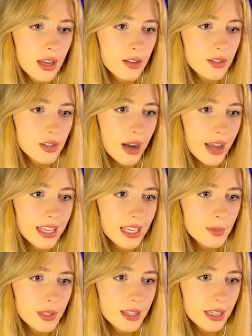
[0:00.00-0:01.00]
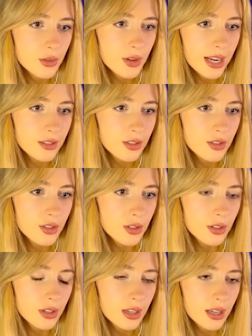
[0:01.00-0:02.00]
So I guess what they're trying to
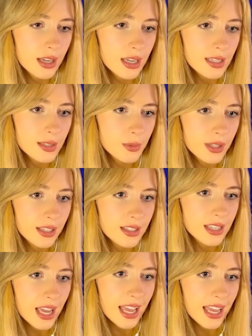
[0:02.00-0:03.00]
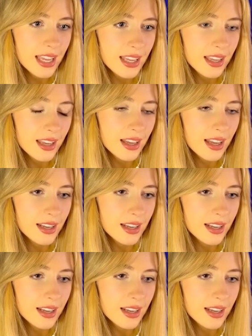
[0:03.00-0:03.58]
do is when they take and